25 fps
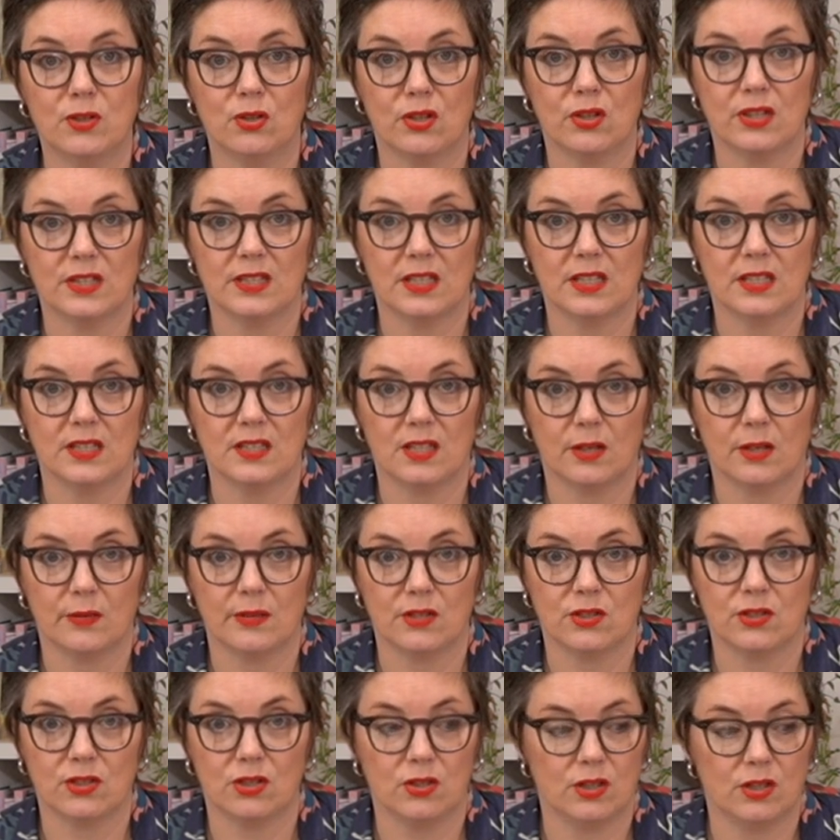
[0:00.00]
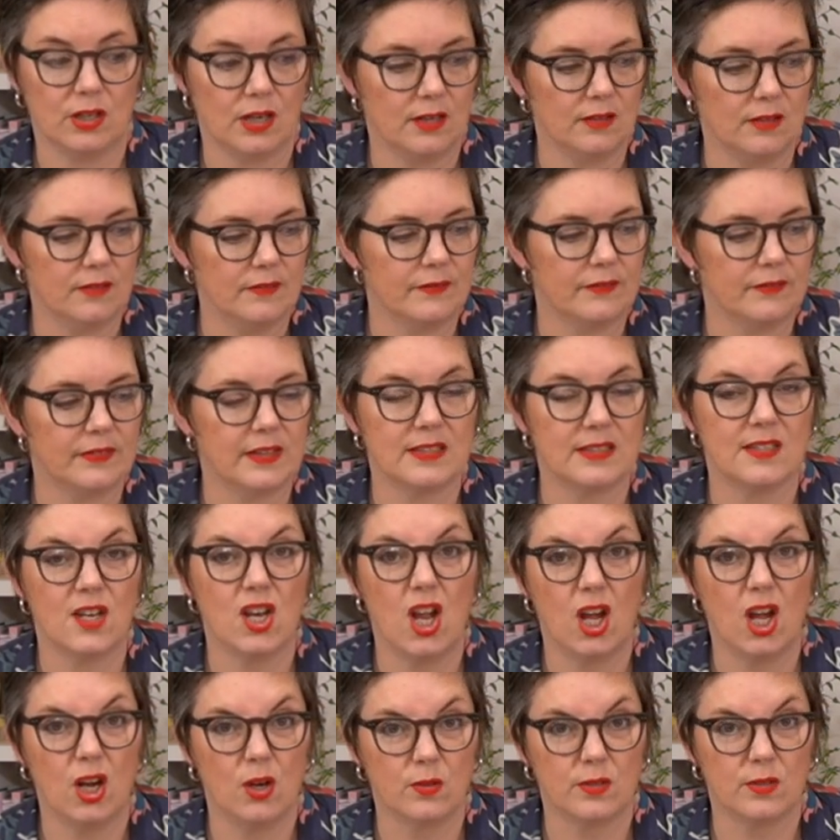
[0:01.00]
and join us in the sewing studio. There's
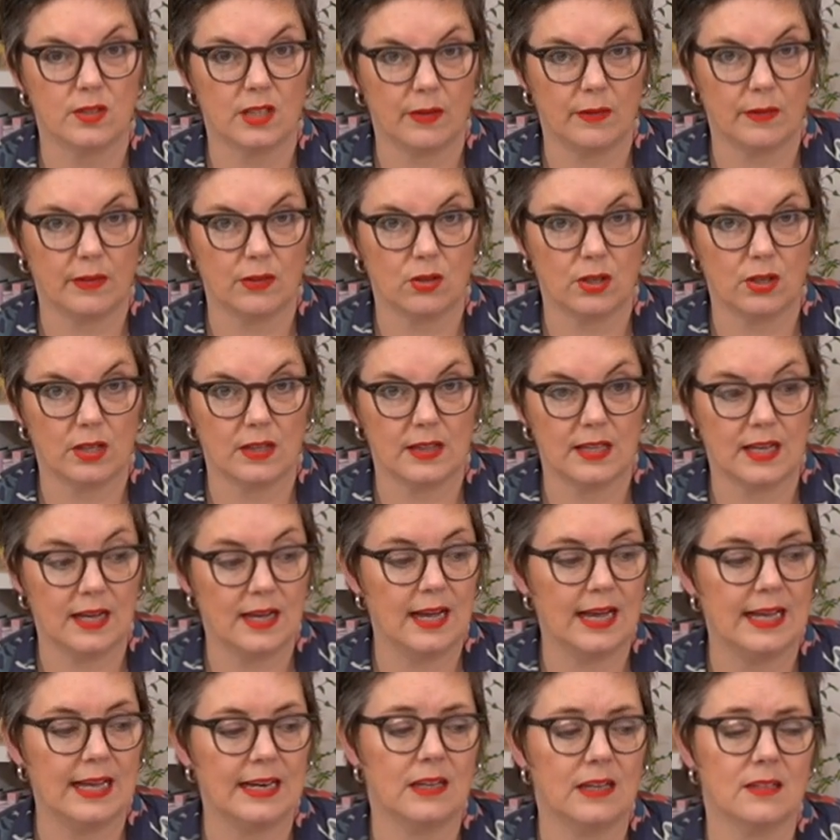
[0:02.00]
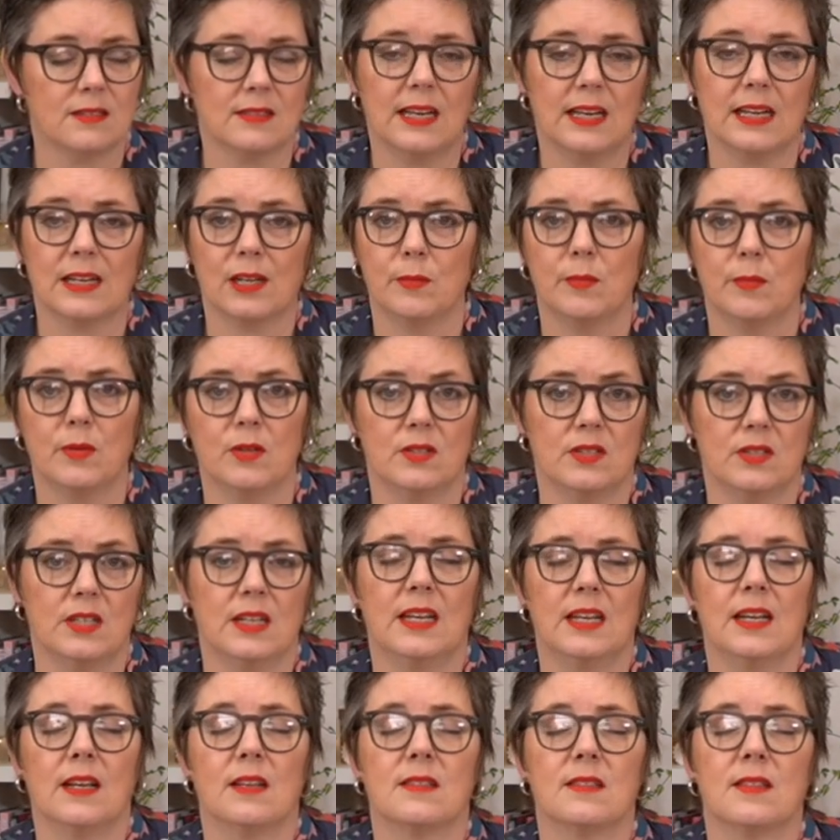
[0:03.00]
loads going on in there, and our Slack
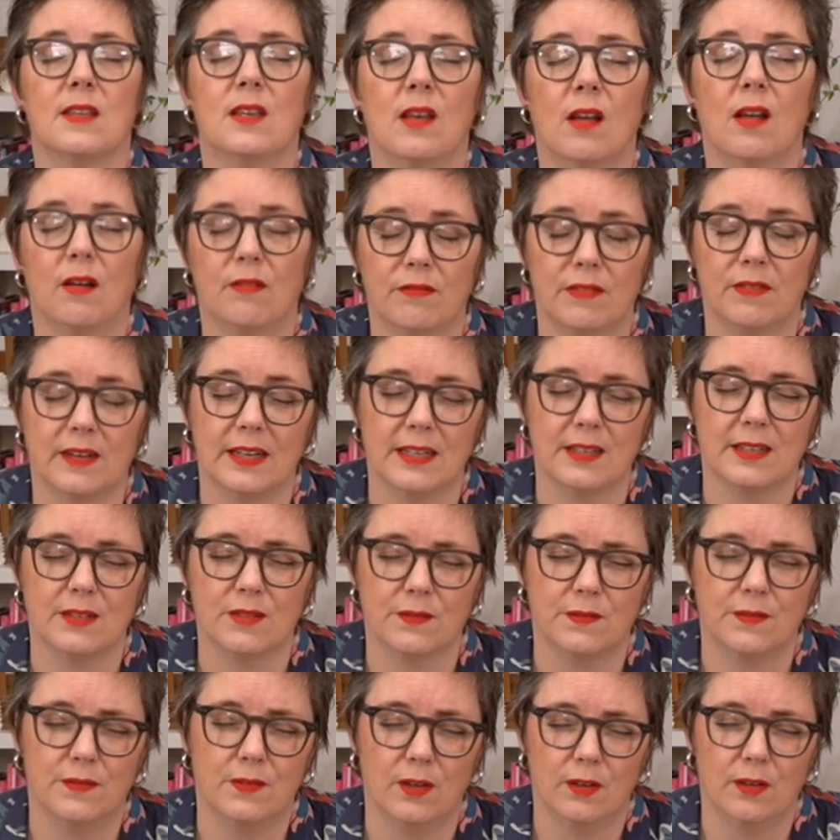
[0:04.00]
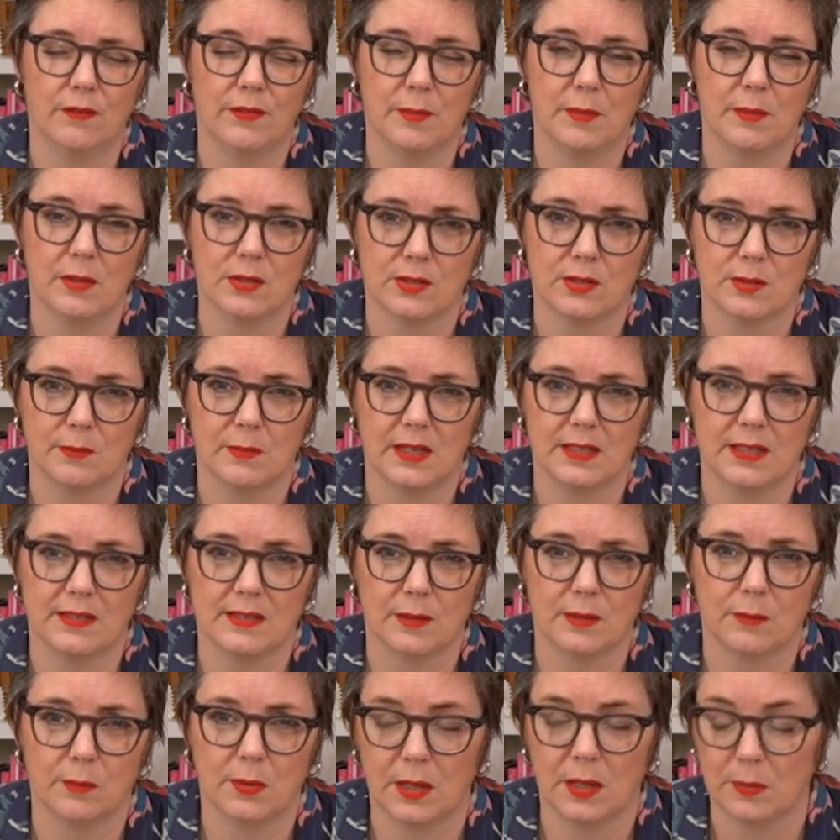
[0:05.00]
community is lovely. It's full of the most
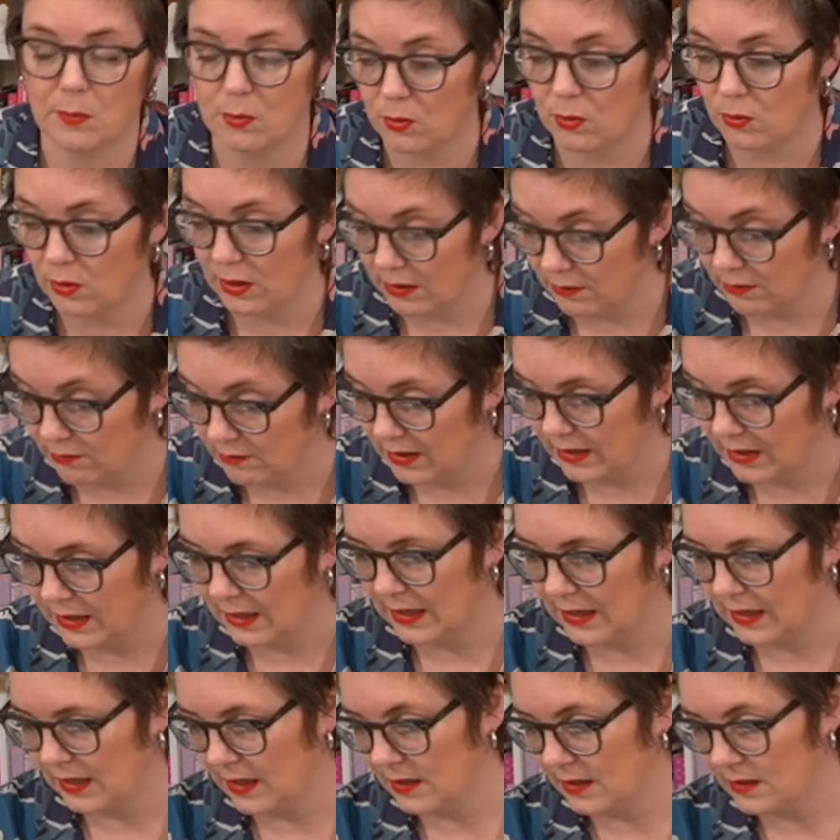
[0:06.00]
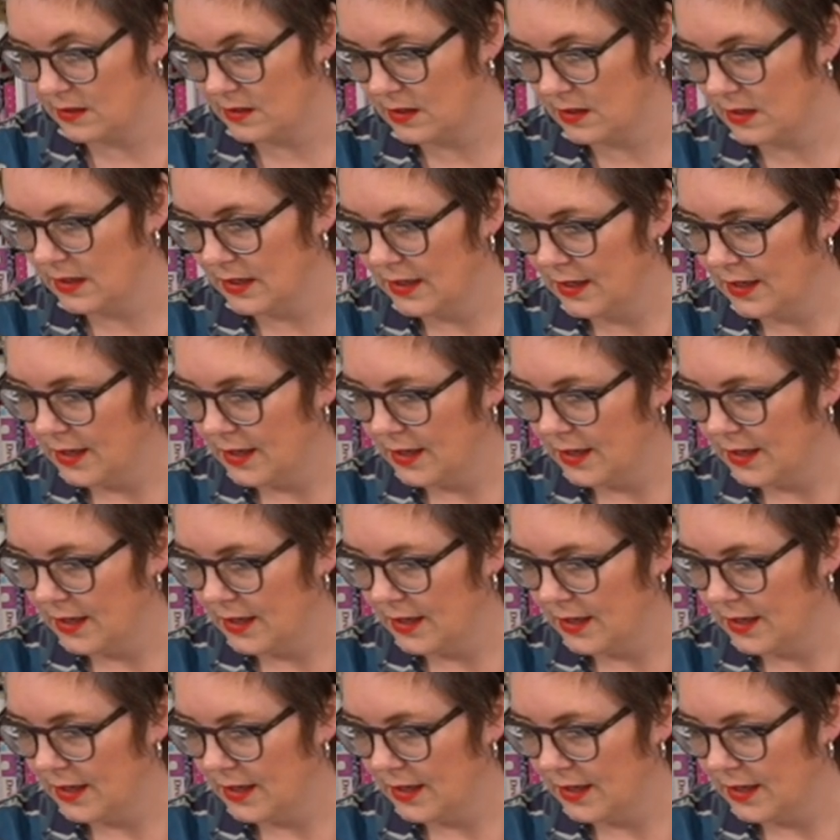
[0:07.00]
amazing people. It really is.